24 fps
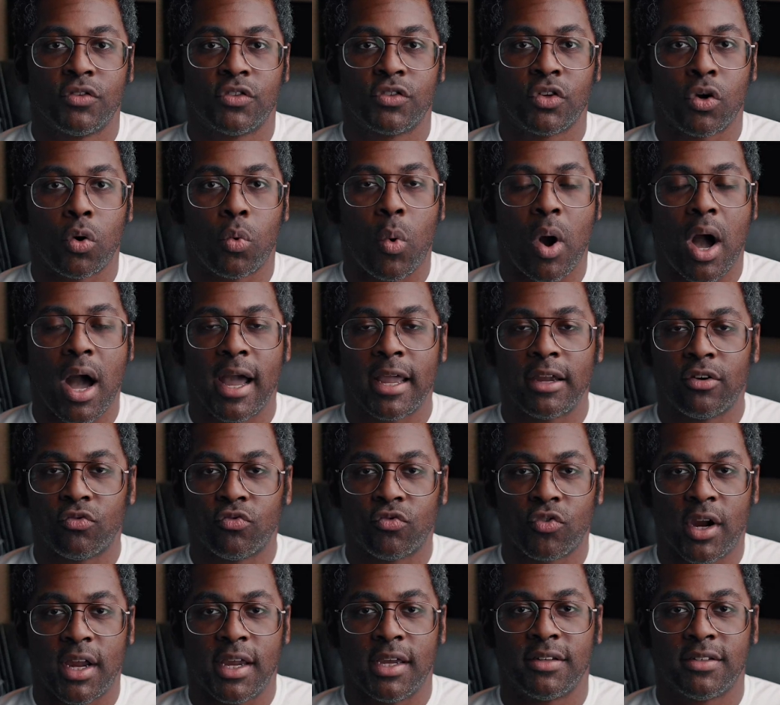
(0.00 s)
So why
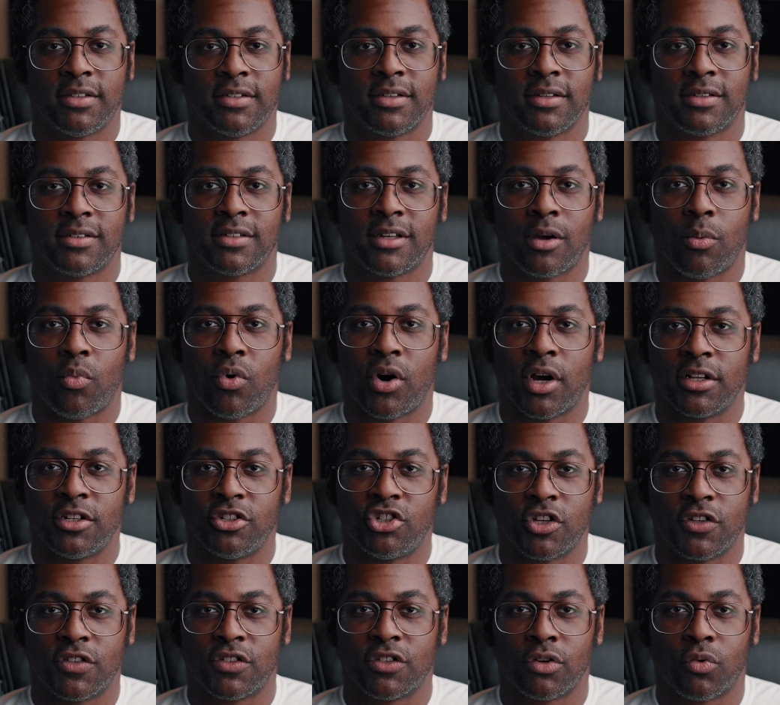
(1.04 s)
race someone
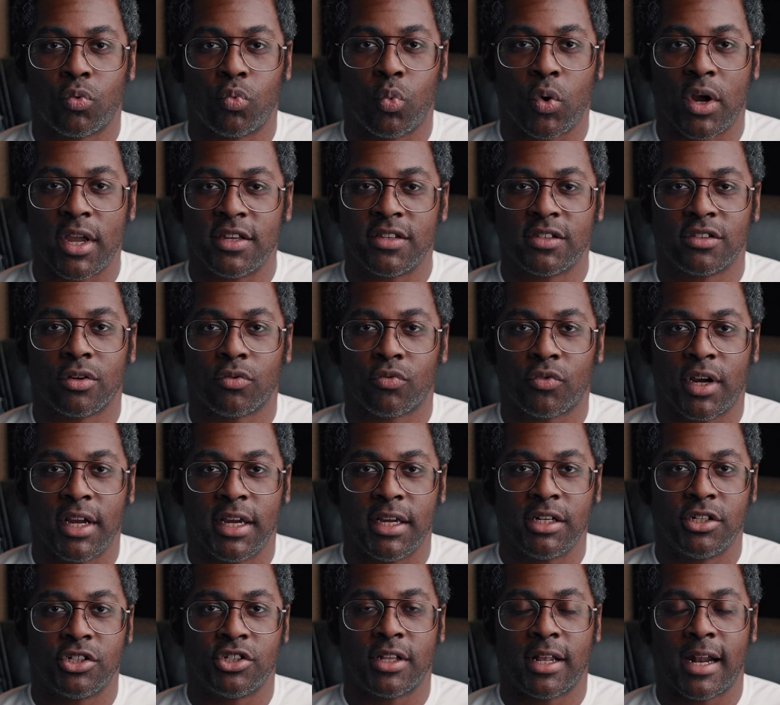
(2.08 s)
just to waste the
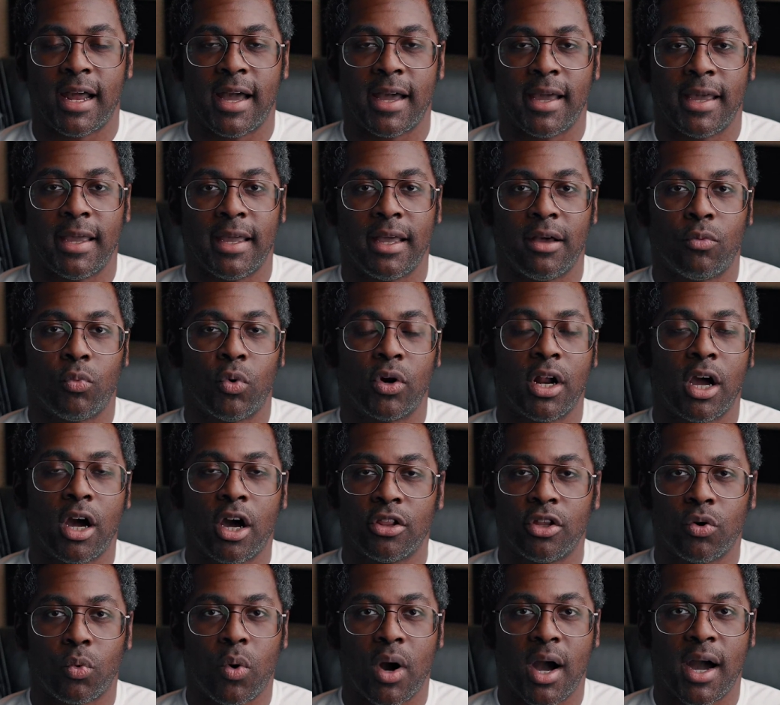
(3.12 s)
range that I would
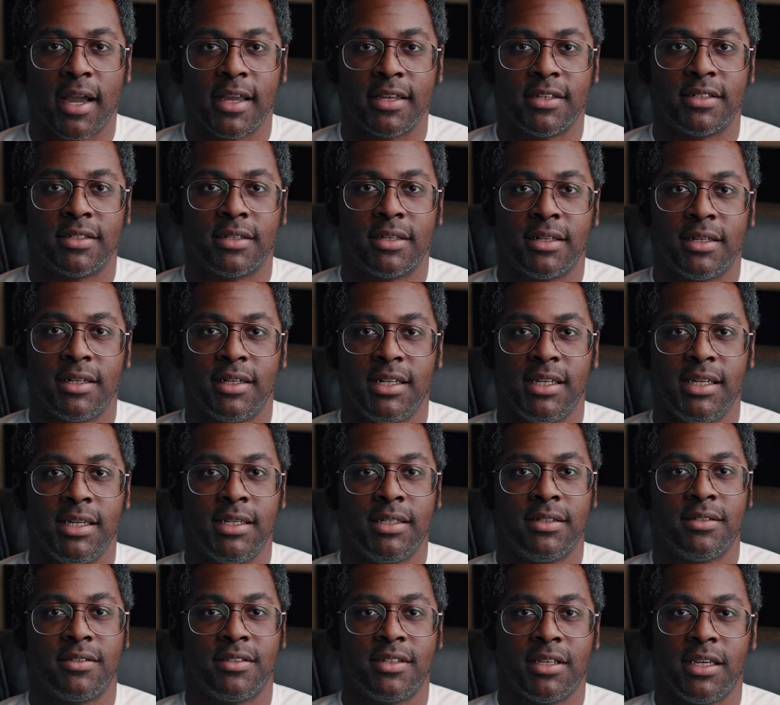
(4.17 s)
otherwise
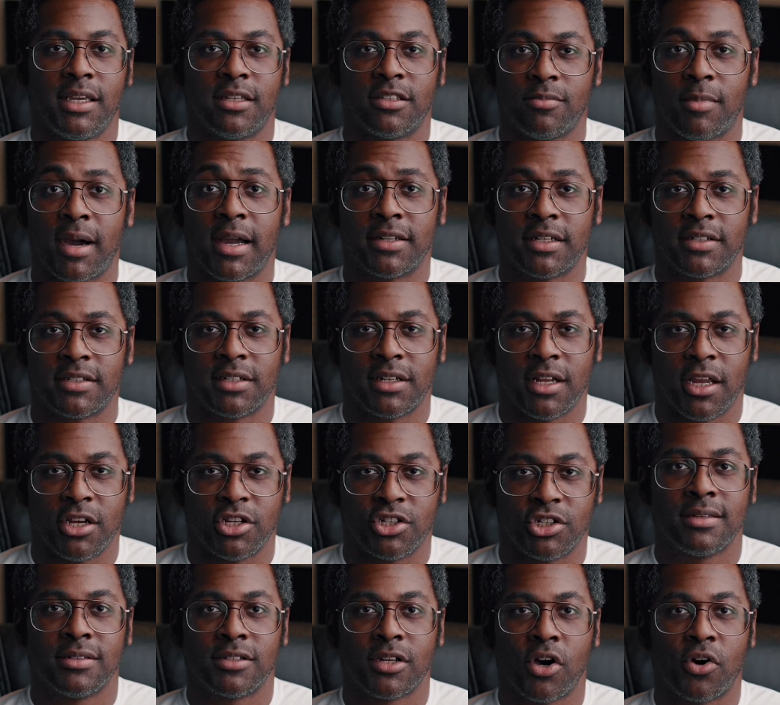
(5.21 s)
need to get to my
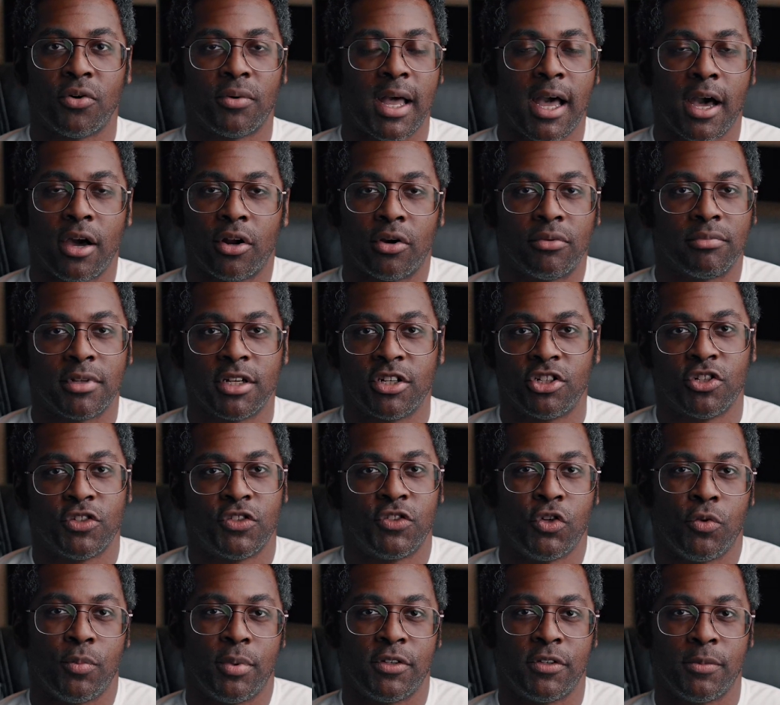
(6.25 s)
destination? So I don't know, it's just
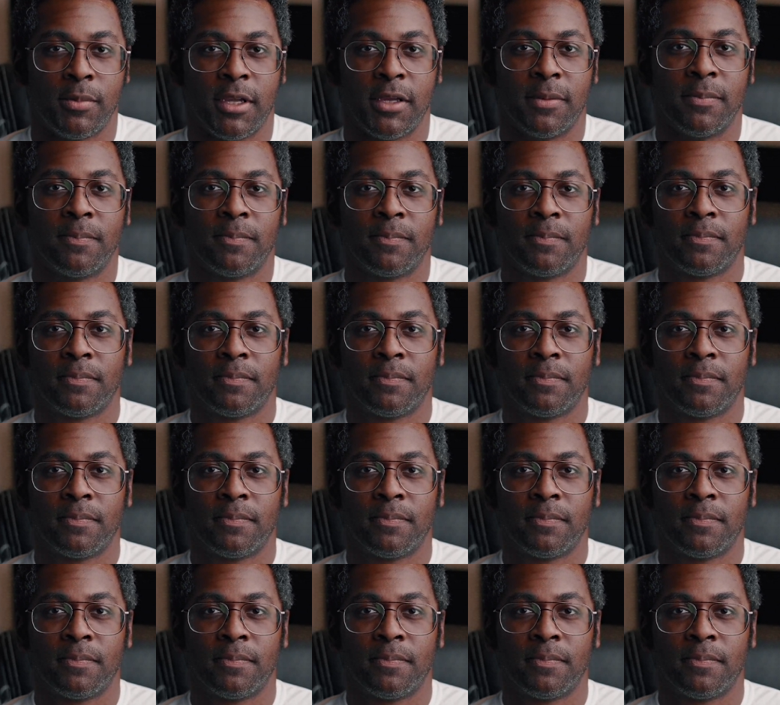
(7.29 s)
stupid to me.